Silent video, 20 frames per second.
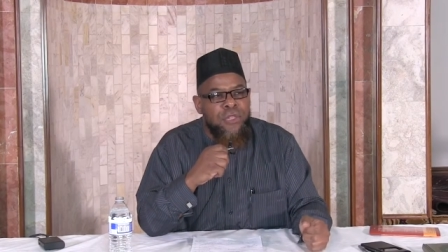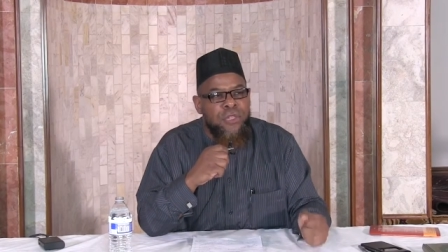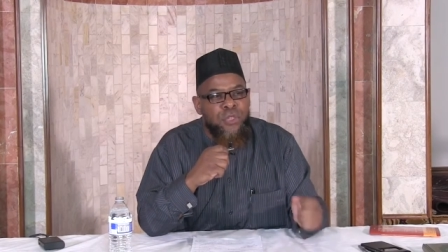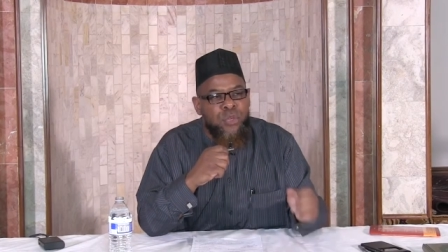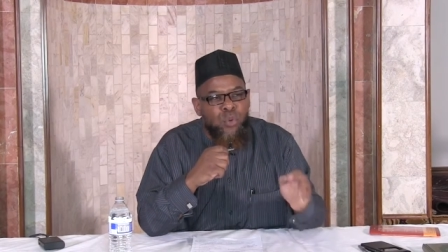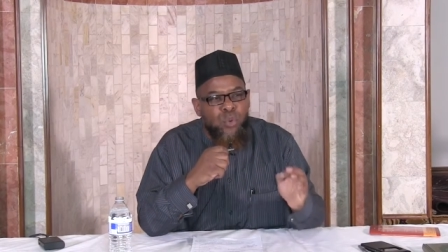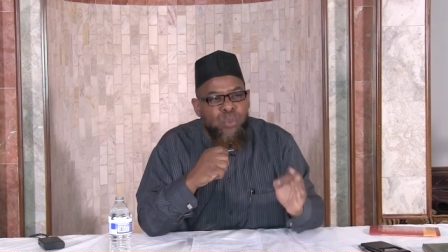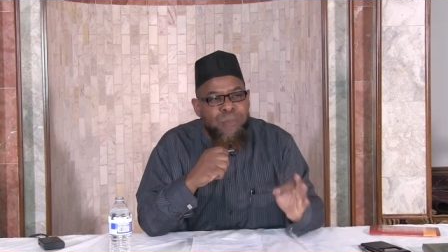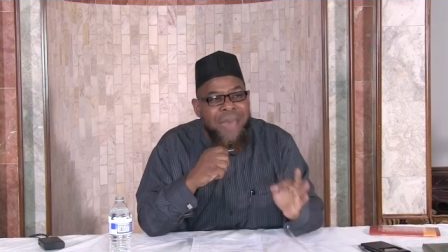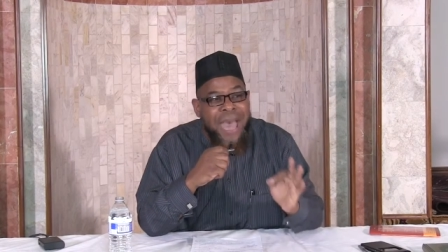
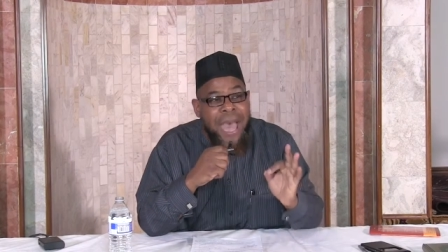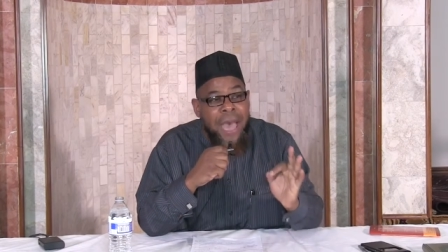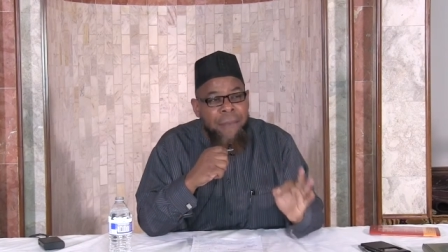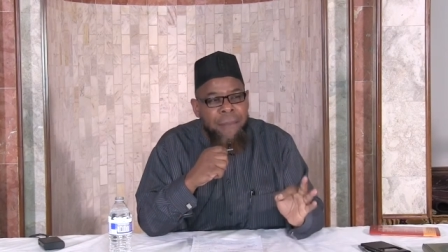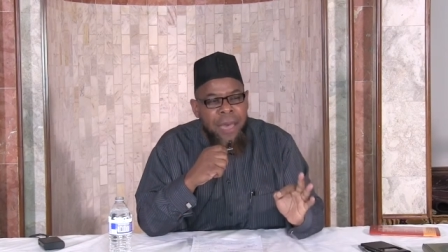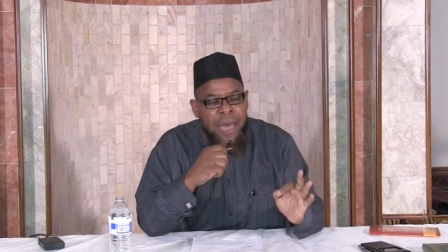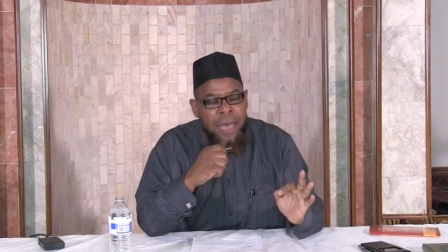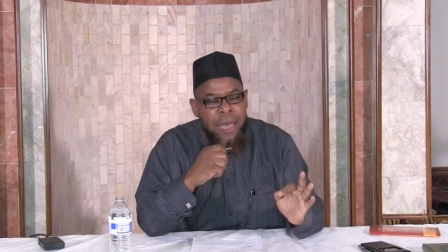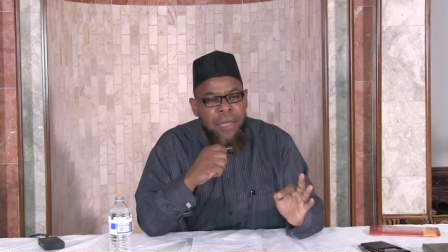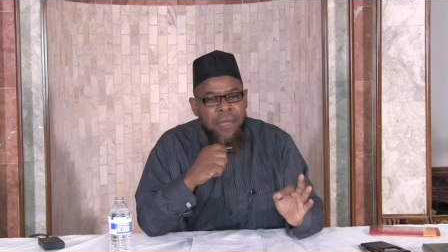
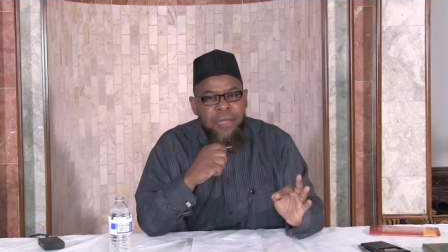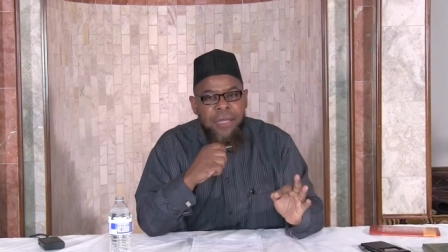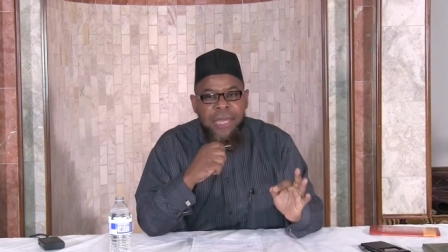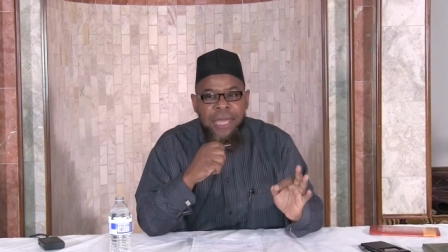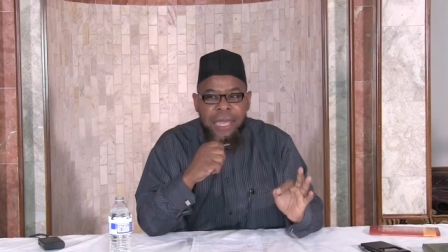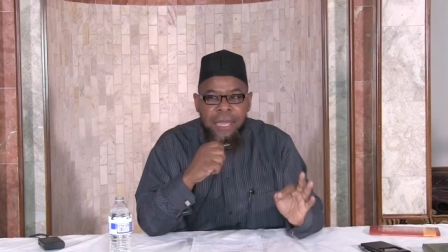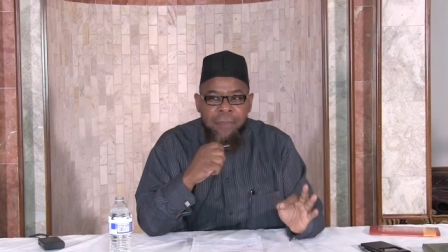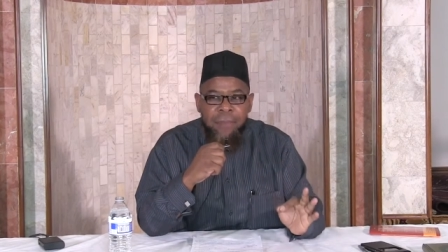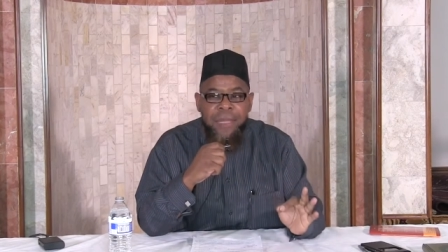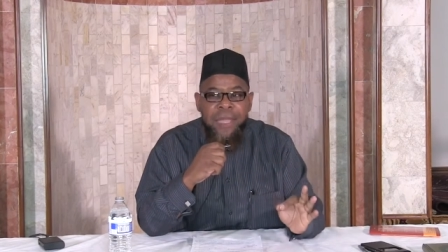Thumama
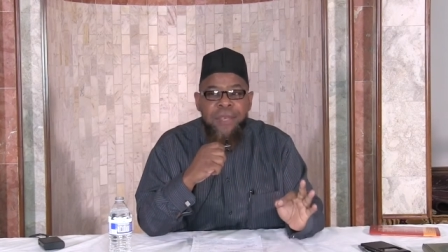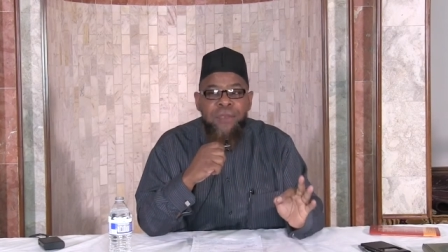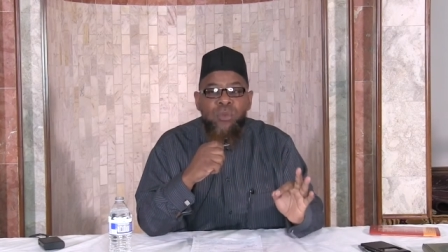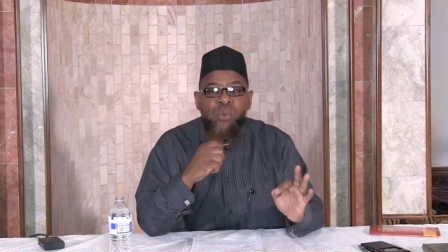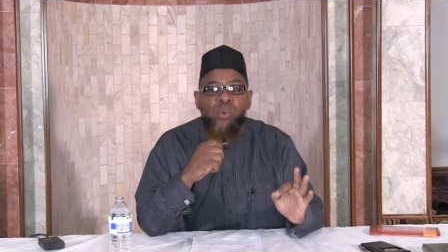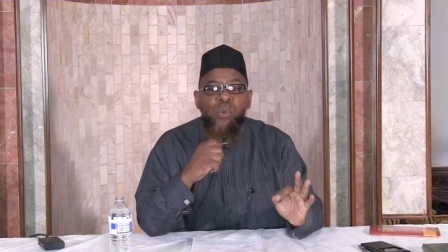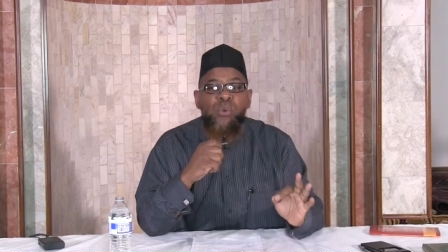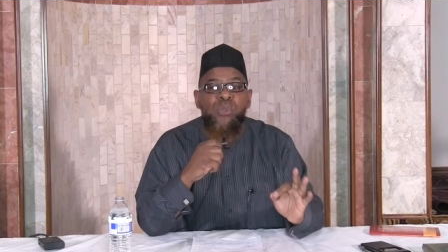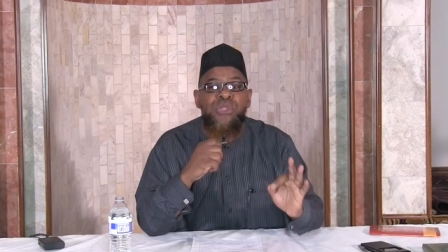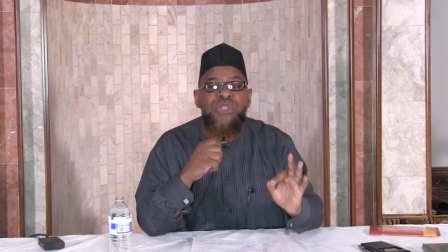
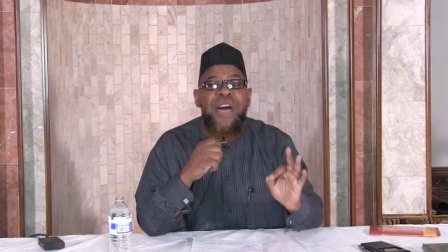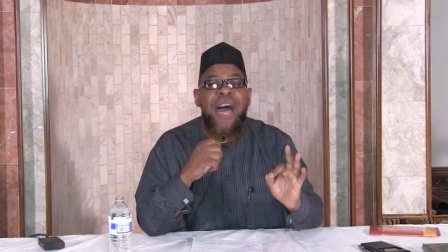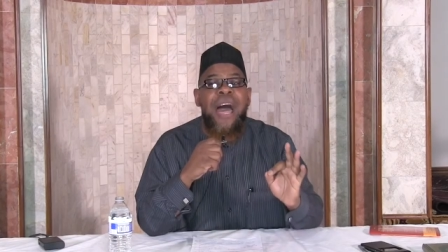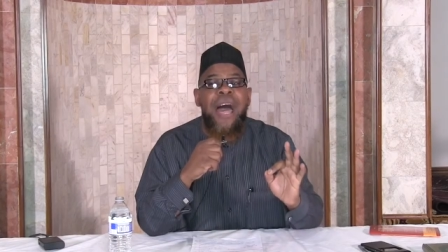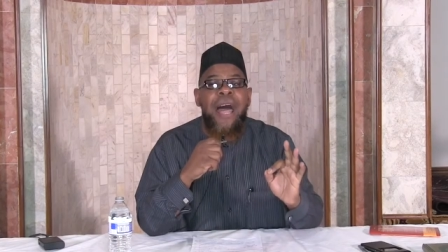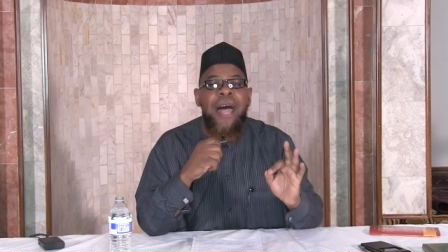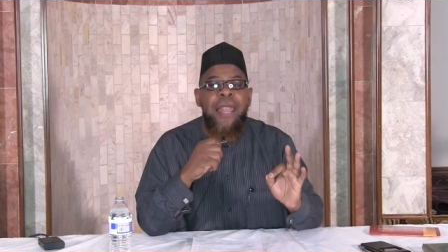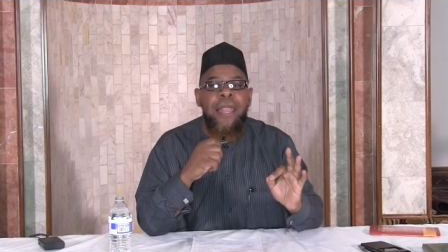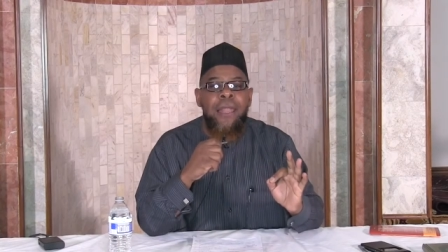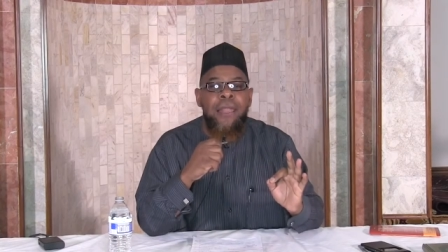ibn
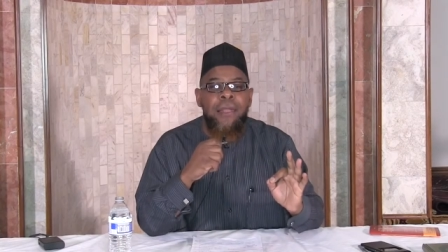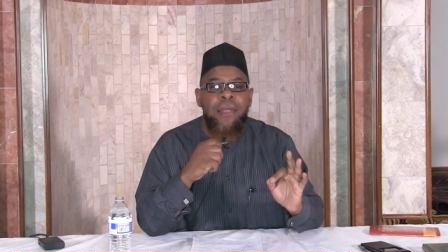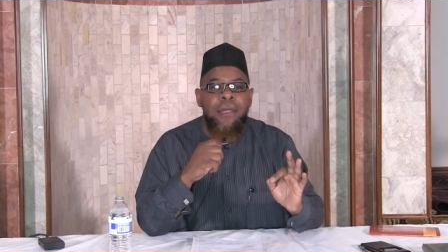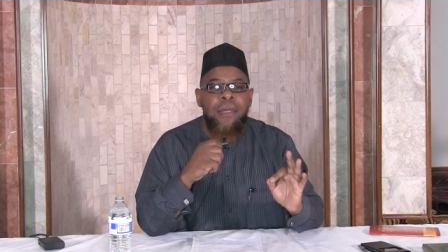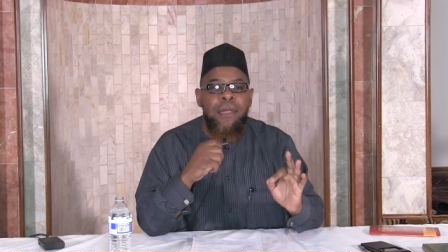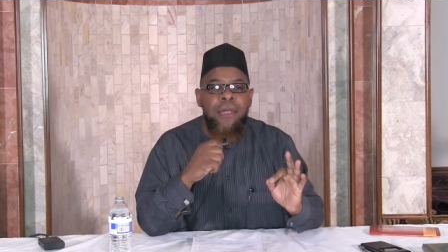Uthal.